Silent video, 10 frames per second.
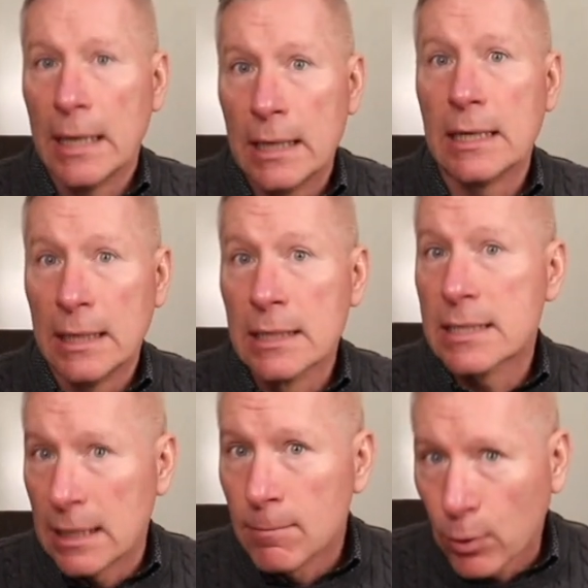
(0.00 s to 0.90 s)
It
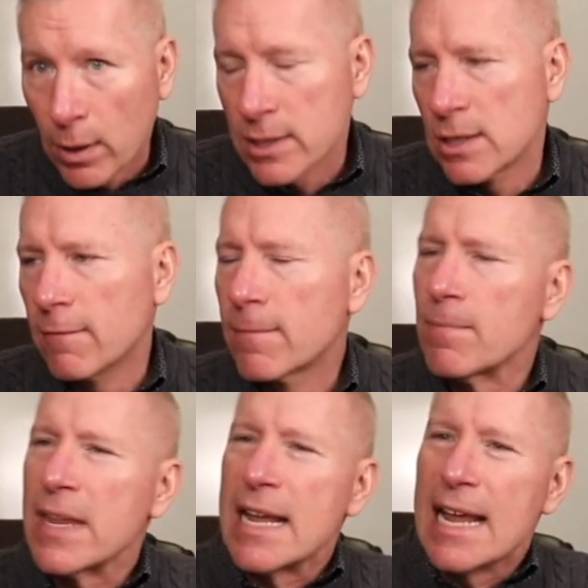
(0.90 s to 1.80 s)
is impressive.
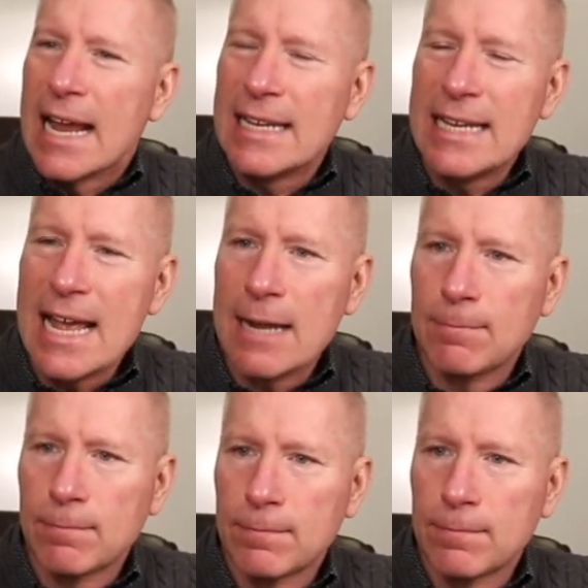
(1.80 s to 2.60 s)
And yet,